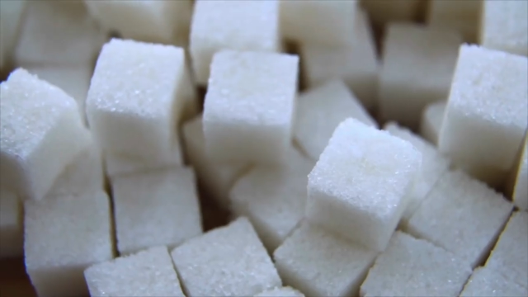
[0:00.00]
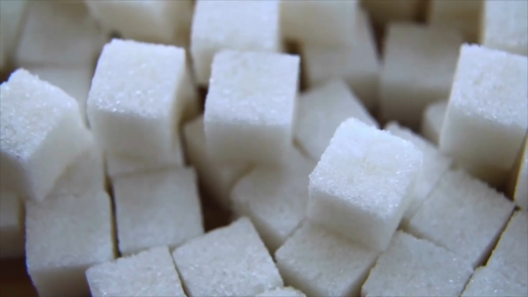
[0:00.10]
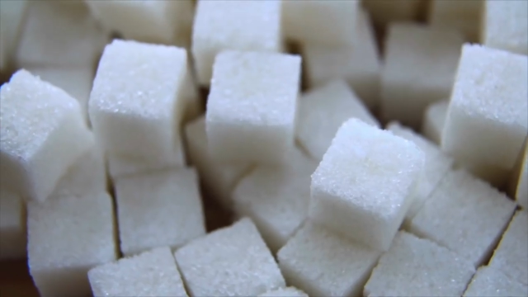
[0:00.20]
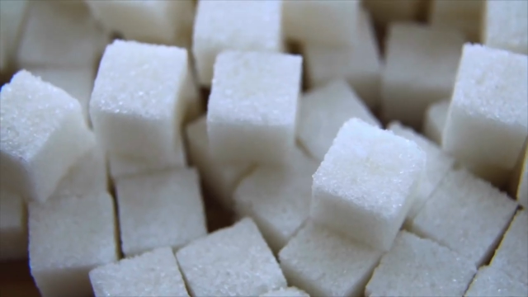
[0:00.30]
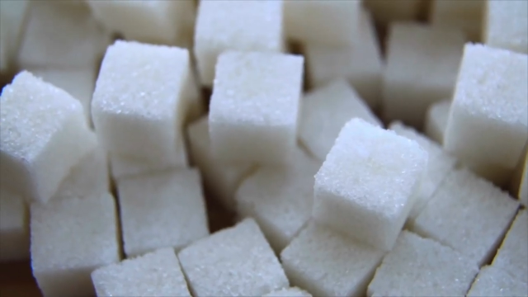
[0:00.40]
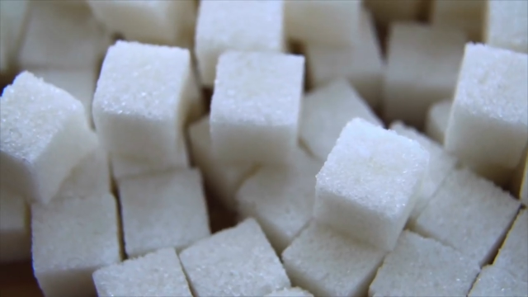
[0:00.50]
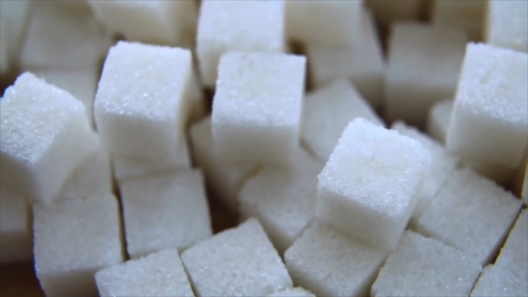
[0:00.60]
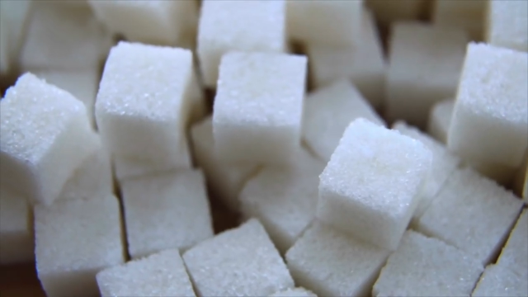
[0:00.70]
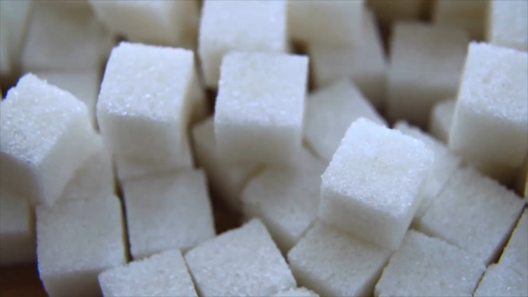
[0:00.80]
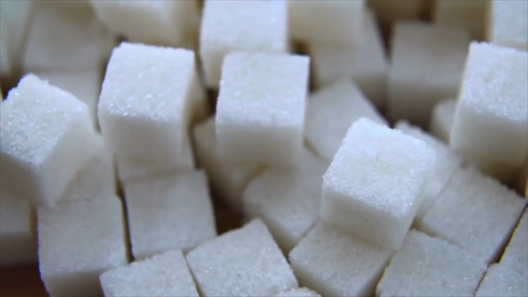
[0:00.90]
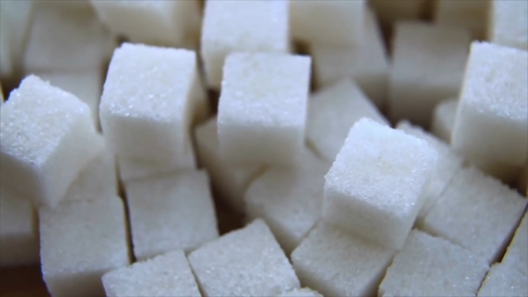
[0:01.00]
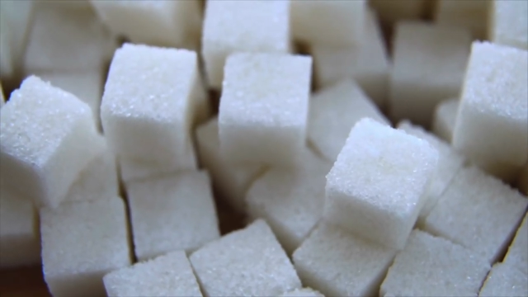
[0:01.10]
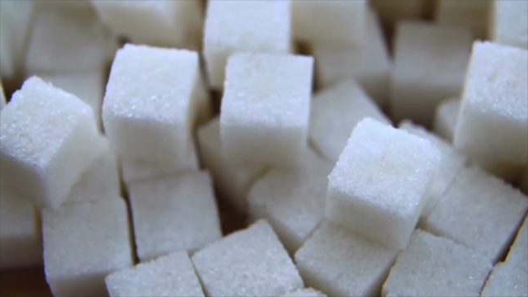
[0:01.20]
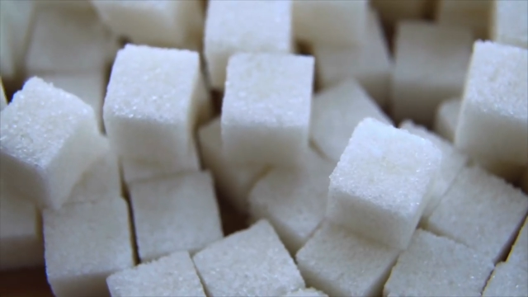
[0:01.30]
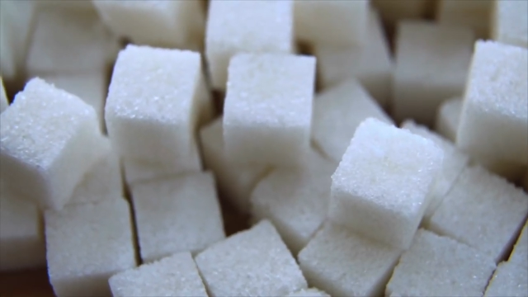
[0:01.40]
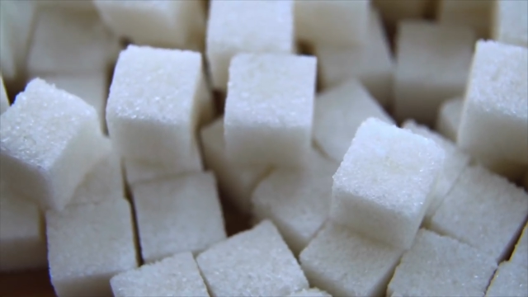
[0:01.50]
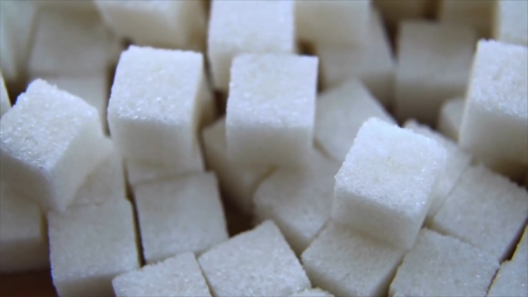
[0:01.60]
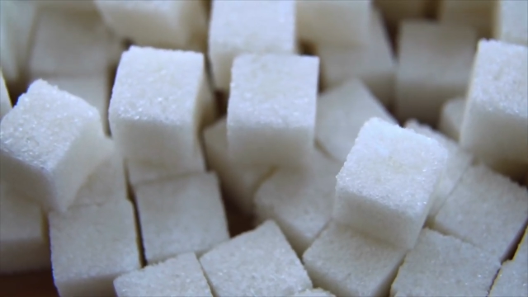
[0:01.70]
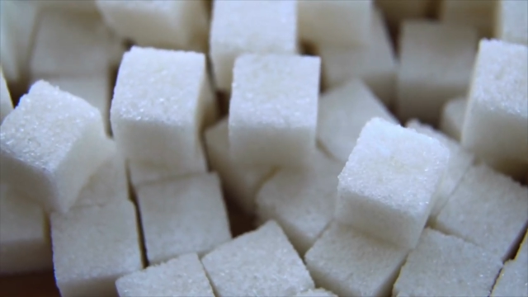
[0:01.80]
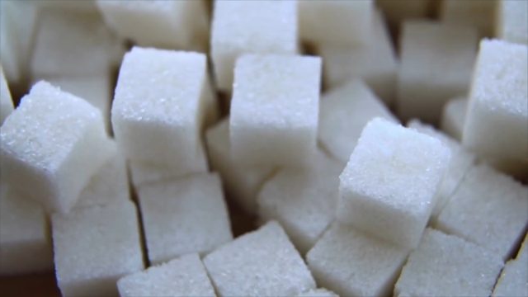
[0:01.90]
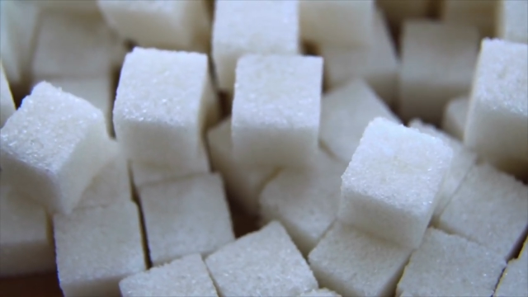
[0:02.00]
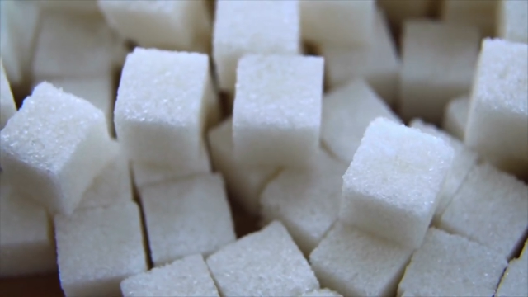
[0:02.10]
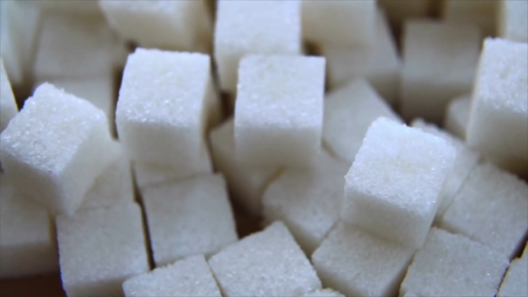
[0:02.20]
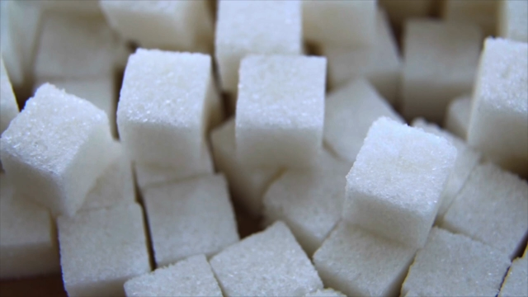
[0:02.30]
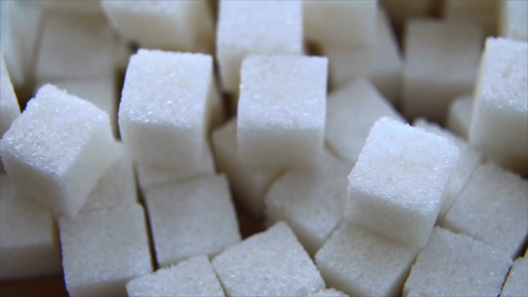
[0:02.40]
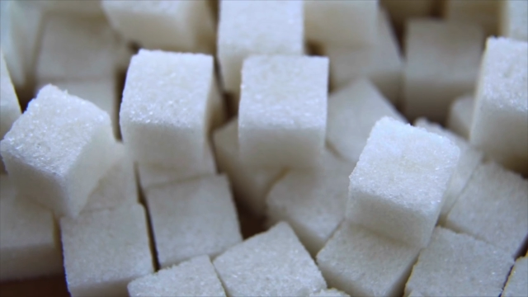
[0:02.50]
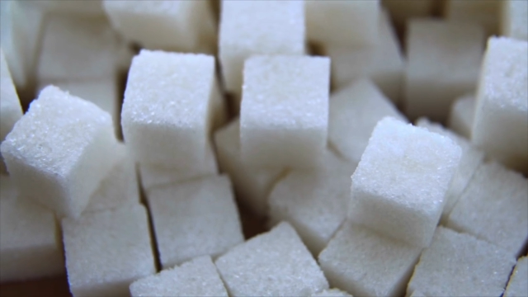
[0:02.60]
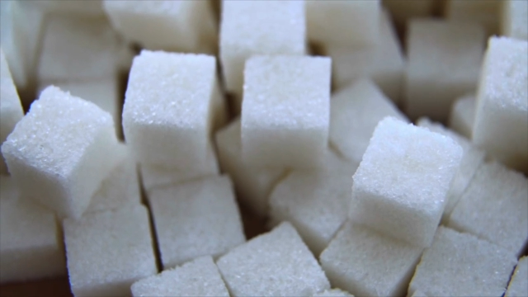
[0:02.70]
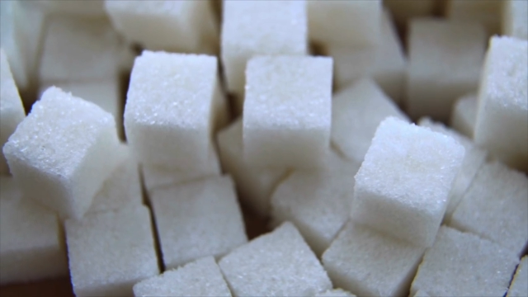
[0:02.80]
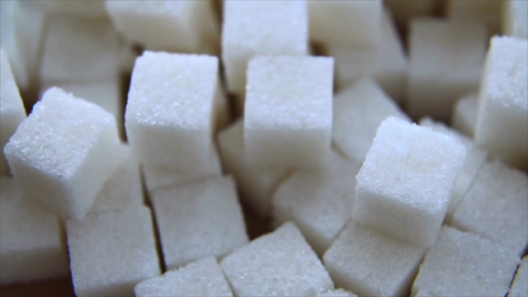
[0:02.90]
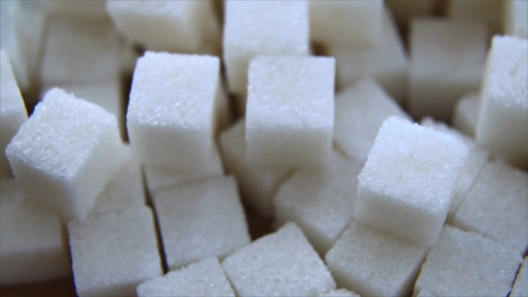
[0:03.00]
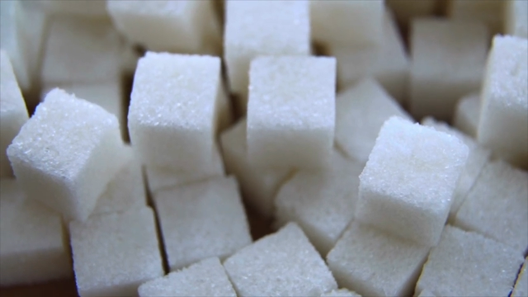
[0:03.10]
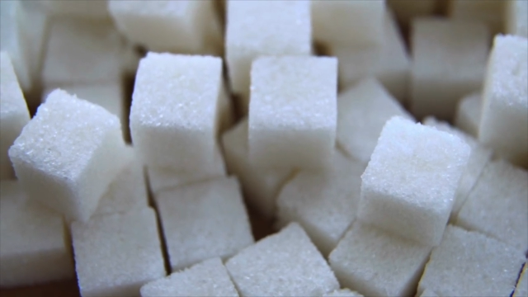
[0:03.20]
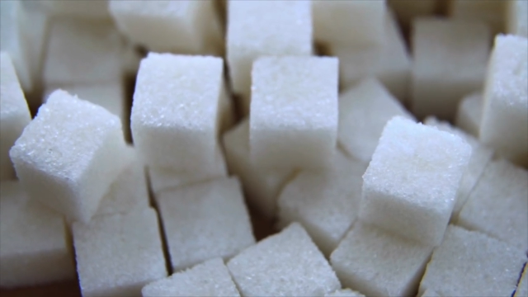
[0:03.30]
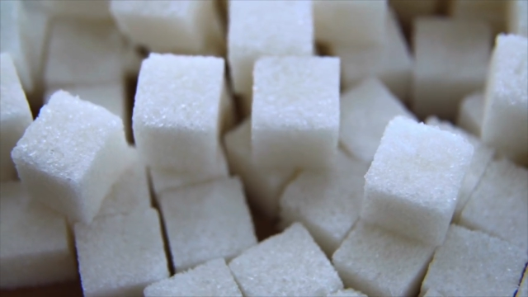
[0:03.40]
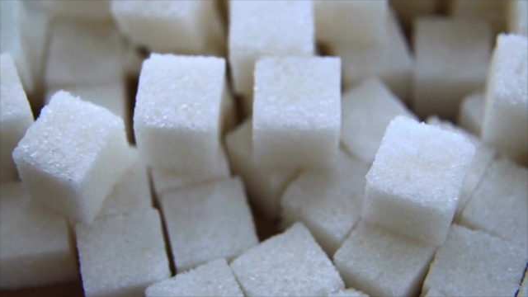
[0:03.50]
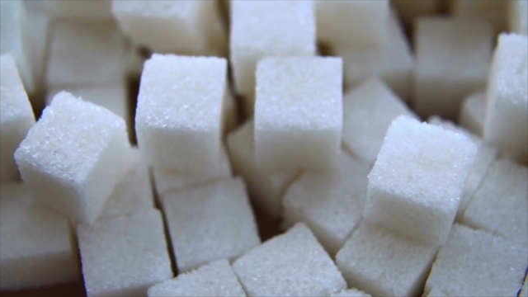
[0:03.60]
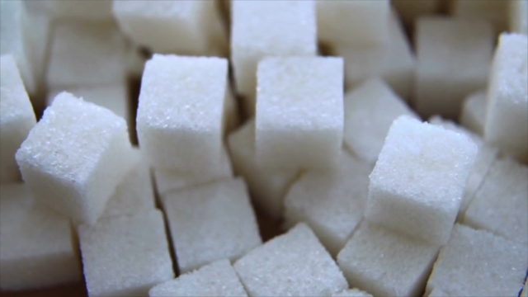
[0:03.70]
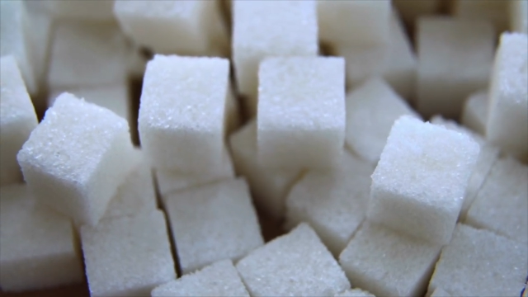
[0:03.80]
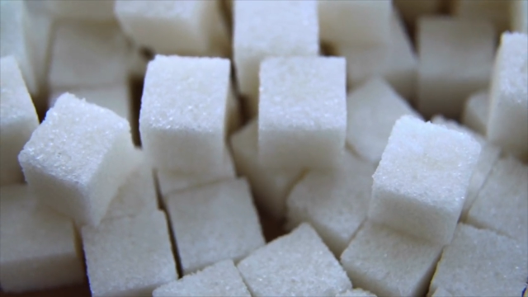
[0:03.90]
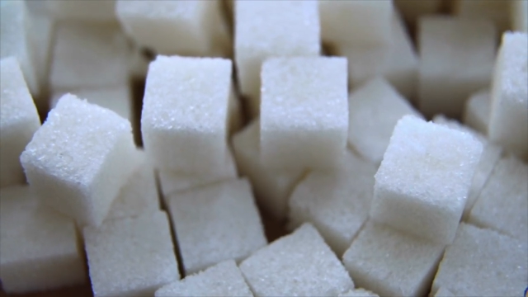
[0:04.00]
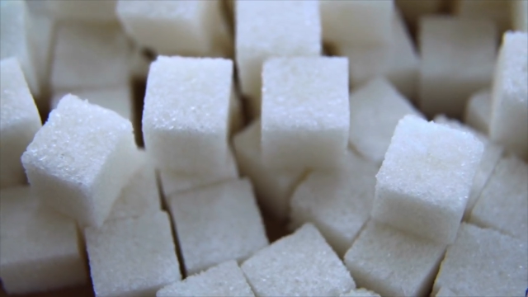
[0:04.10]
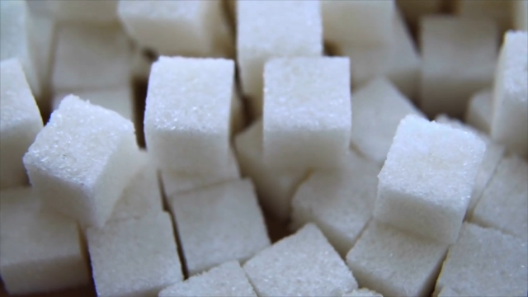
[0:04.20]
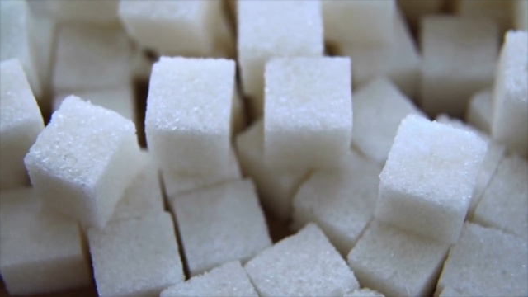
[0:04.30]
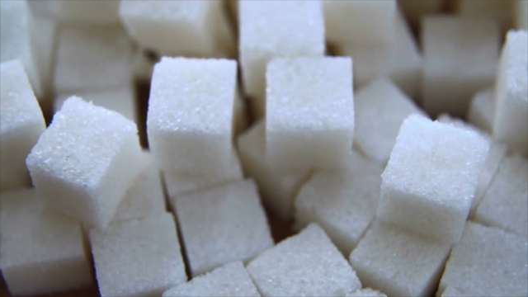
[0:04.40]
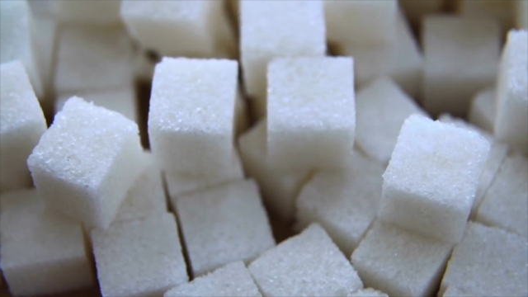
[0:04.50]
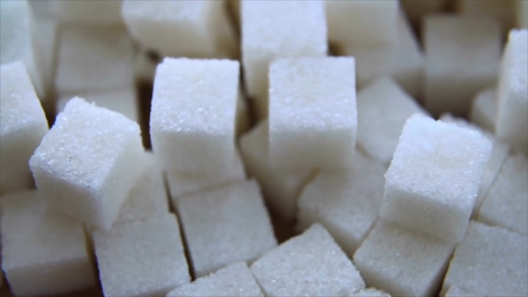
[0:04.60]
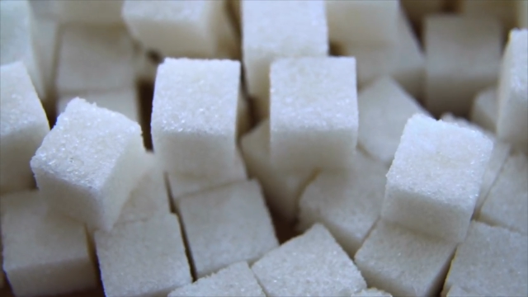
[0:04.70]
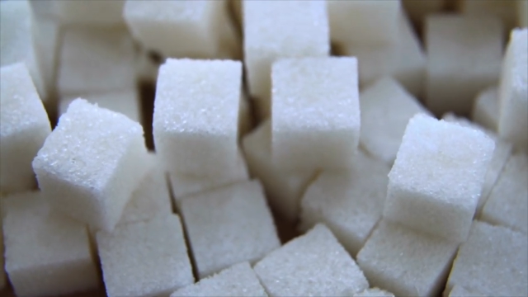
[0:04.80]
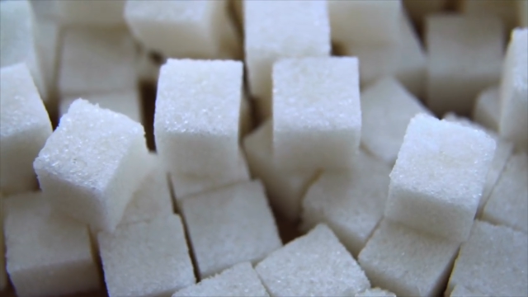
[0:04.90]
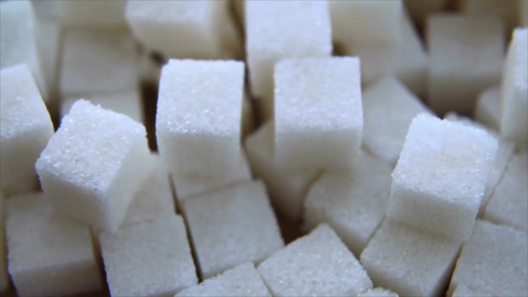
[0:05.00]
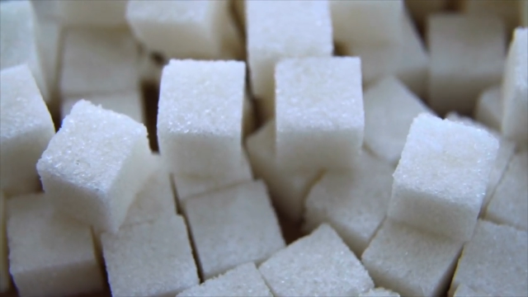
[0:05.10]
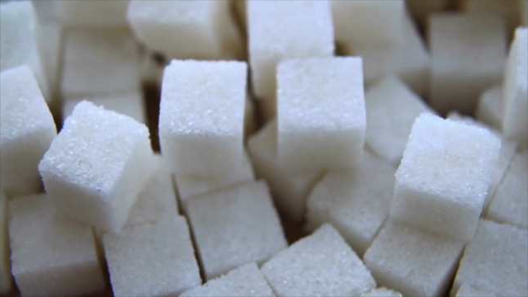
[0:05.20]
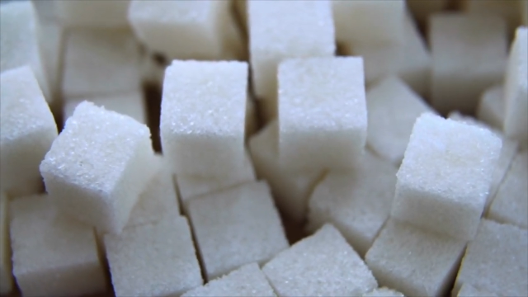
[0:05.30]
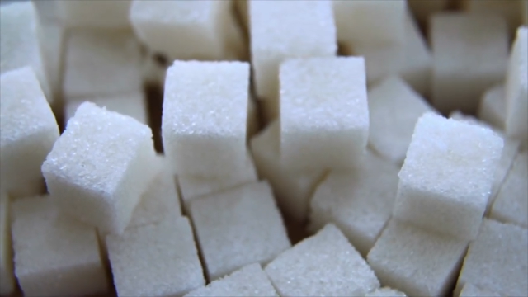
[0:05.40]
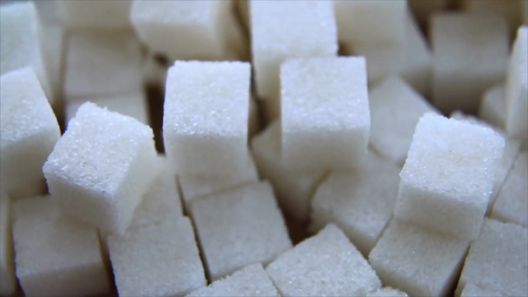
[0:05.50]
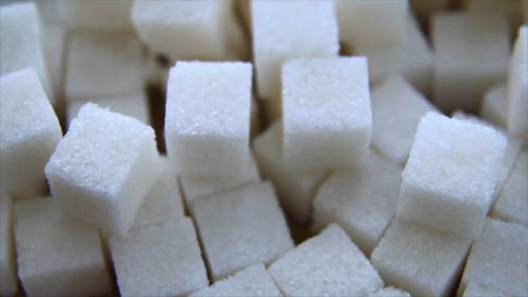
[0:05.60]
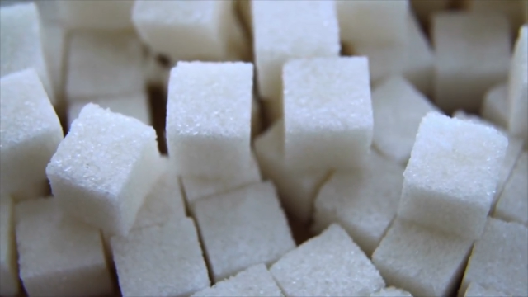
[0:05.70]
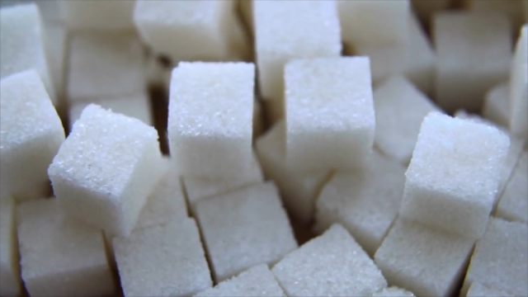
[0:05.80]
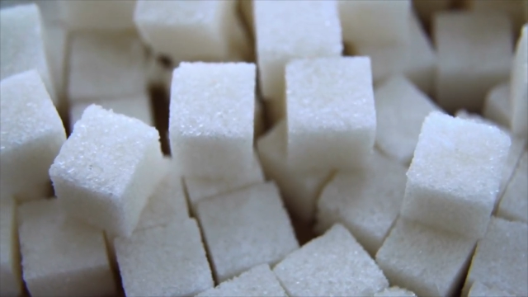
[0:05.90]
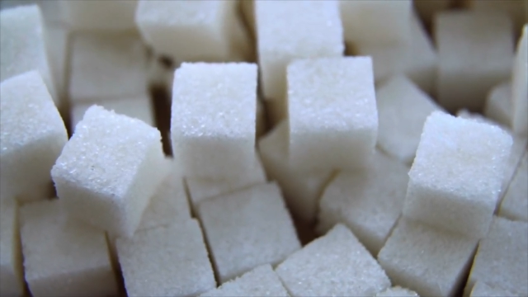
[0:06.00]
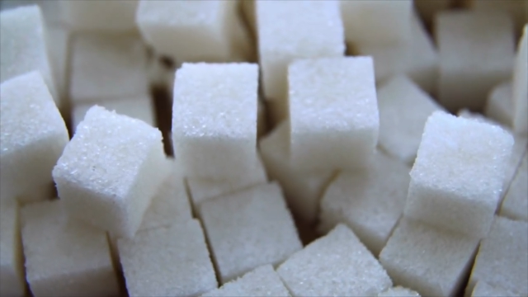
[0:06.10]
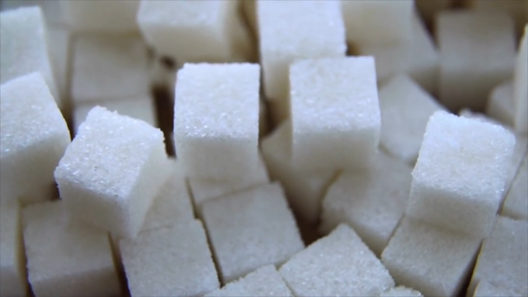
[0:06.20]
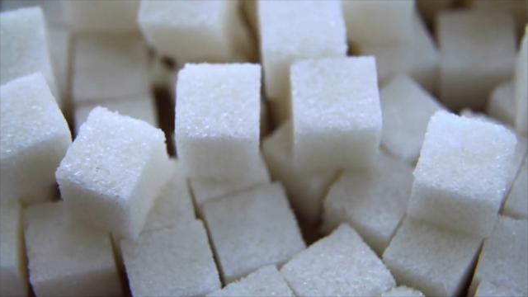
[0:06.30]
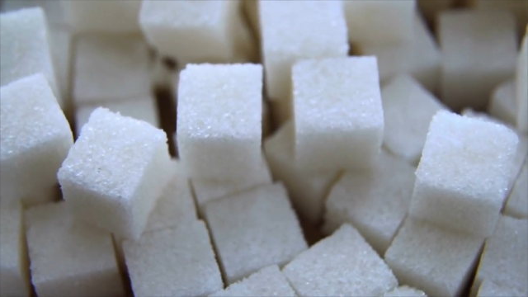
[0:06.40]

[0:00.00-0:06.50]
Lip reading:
No face is visible, so there are no lips to read.